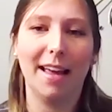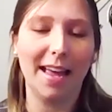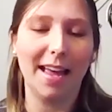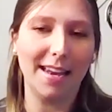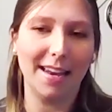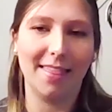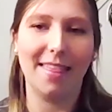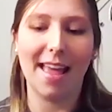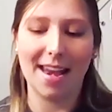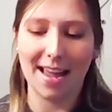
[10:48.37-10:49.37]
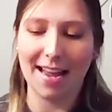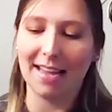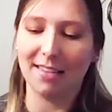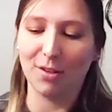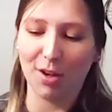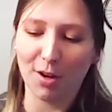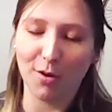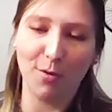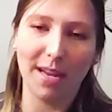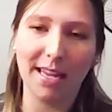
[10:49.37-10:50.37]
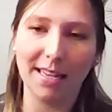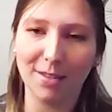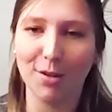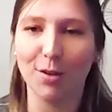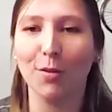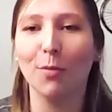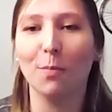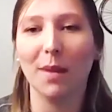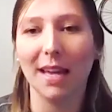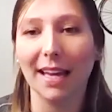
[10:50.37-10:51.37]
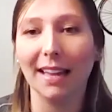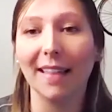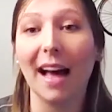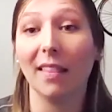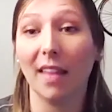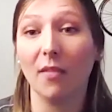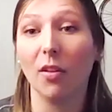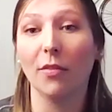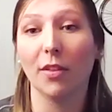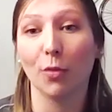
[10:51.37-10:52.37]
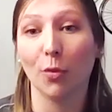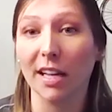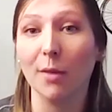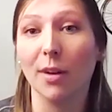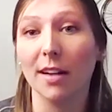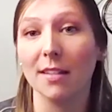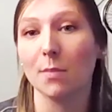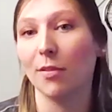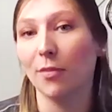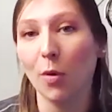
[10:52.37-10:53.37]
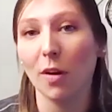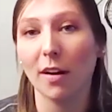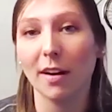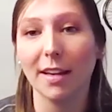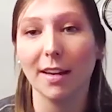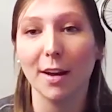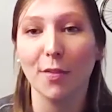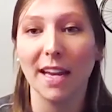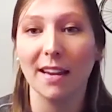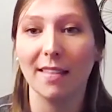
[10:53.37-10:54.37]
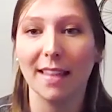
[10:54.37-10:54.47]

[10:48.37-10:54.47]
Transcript: and then i had to go into being that level of authority whereas before you know they,